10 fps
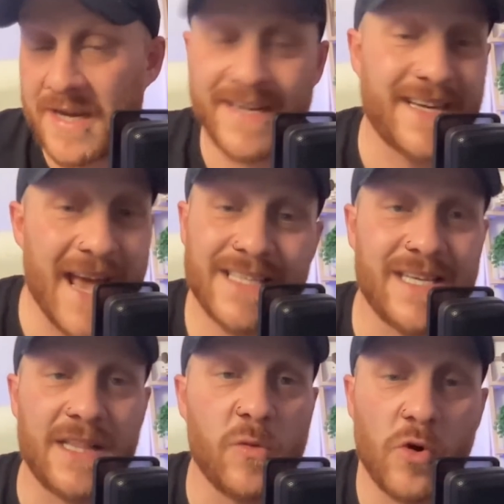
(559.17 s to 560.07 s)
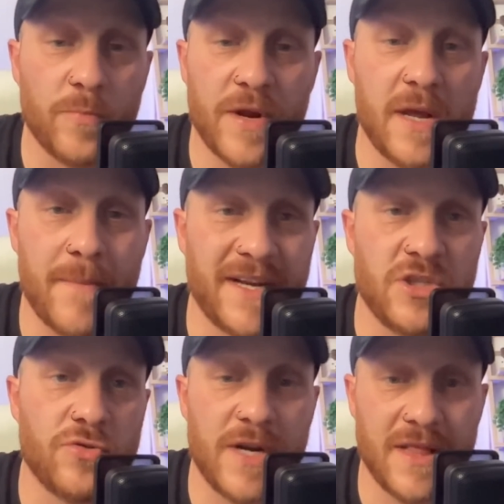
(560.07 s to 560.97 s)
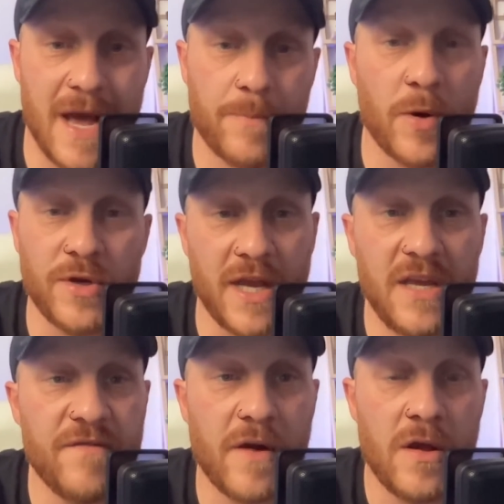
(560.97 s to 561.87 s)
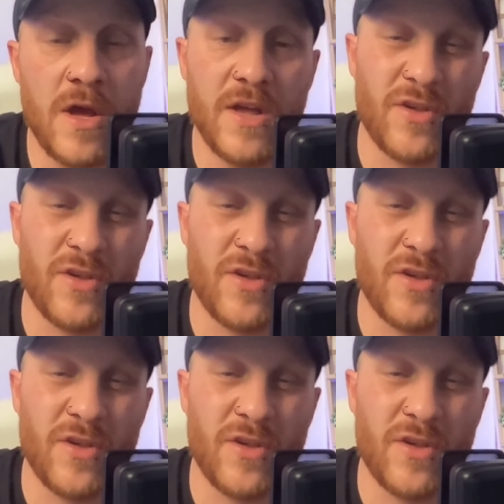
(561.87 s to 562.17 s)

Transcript: And I dare say they won't bring a manager in at that point either.